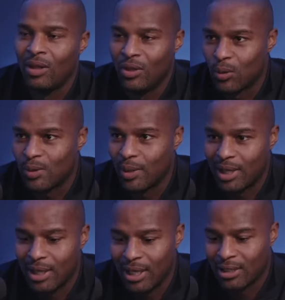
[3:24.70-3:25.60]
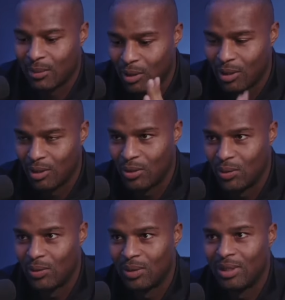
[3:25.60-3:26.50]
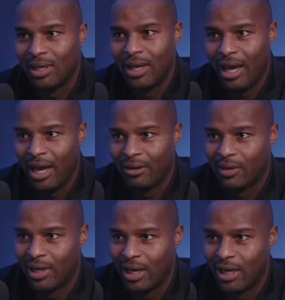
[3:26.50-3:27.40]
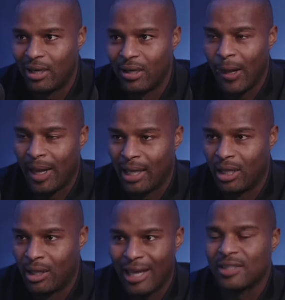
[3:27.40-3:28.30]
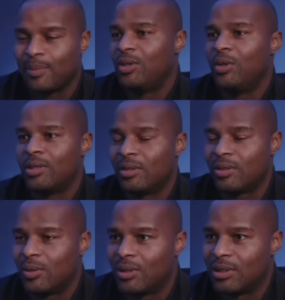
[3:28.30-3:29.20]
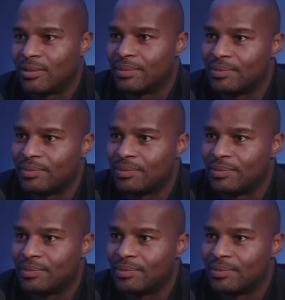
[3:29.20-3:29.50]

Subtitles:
Those 3 things I'm going to do every day, and that's my New Year's resolution.